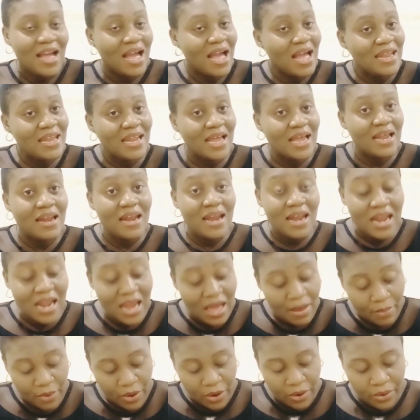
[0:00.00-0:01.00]
and then
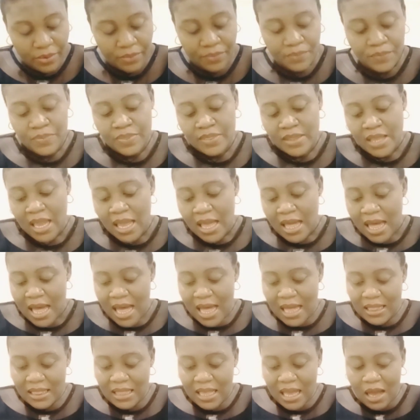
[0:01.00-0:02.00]
labor,
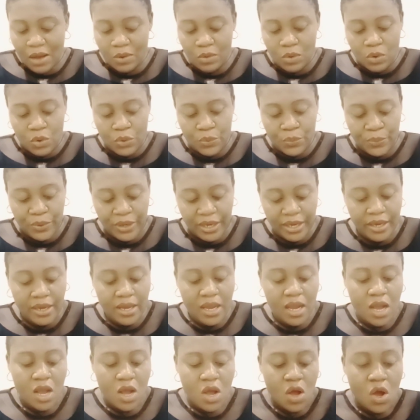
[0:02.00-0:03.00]
and that will
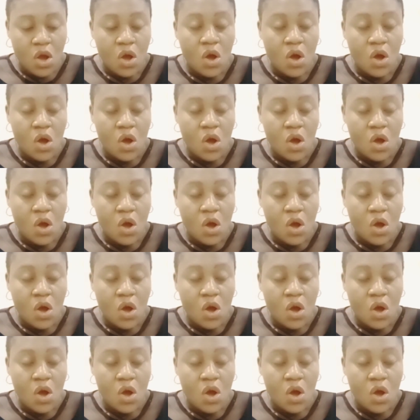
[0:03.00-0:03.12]
be